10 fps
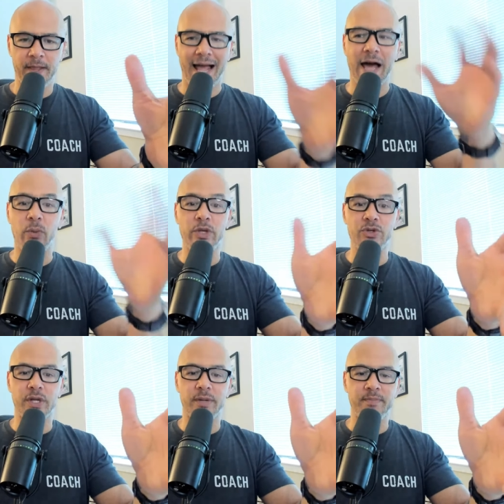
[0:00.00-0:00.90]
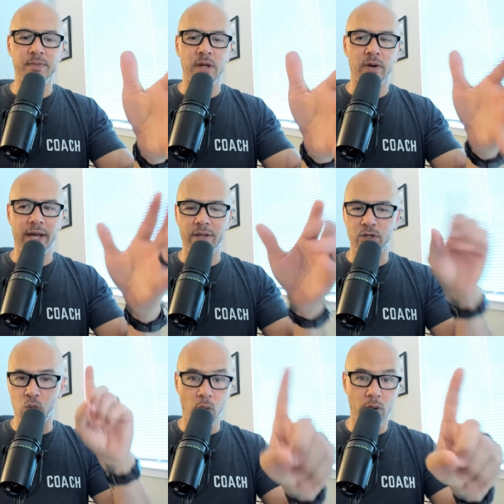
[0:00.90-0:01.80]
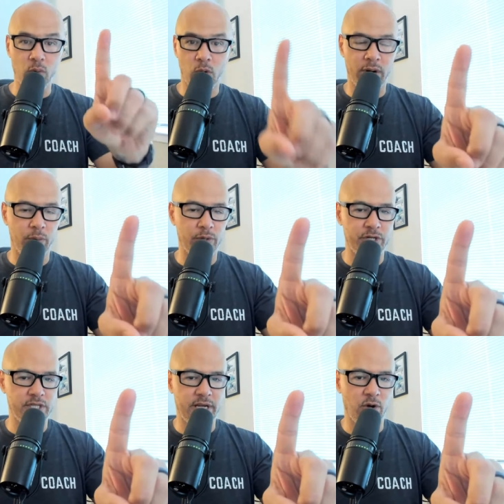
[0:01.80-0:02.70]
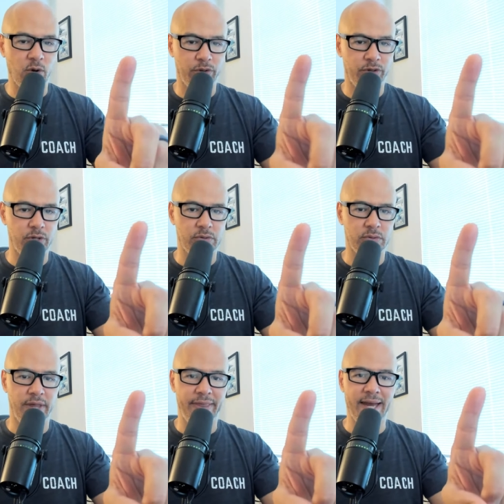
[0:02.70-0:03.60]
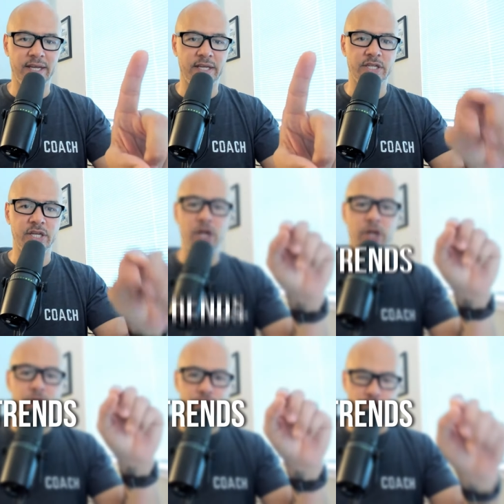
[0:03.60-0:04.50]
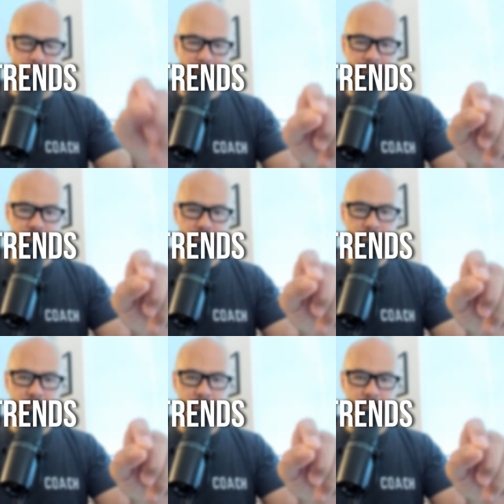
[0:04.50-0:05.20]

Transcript: How do we use it? Okay. There's one word I want you to take home with you, and that is trends.